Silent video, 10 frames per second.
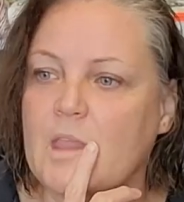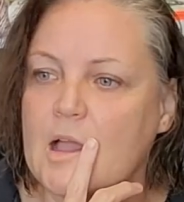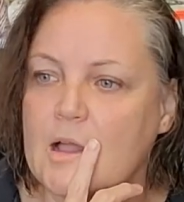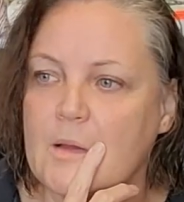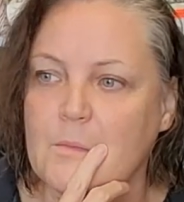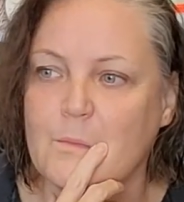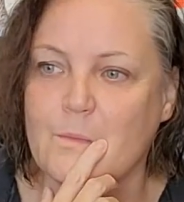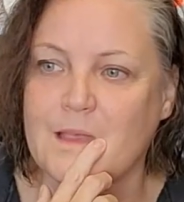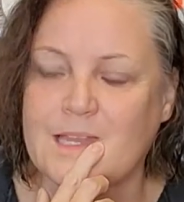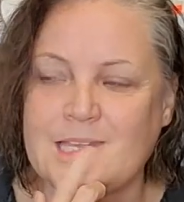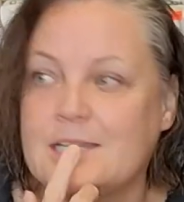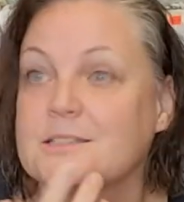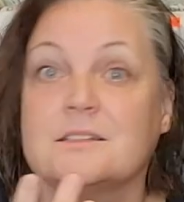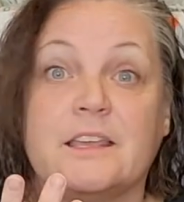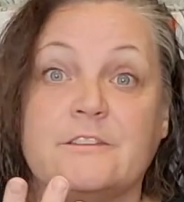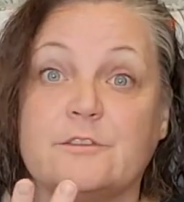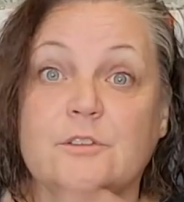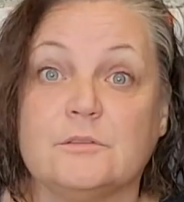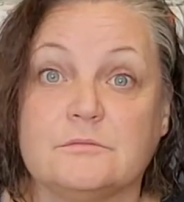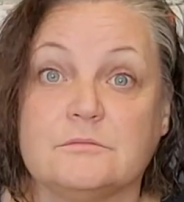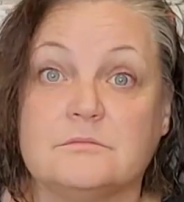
And he doesn't like fruit.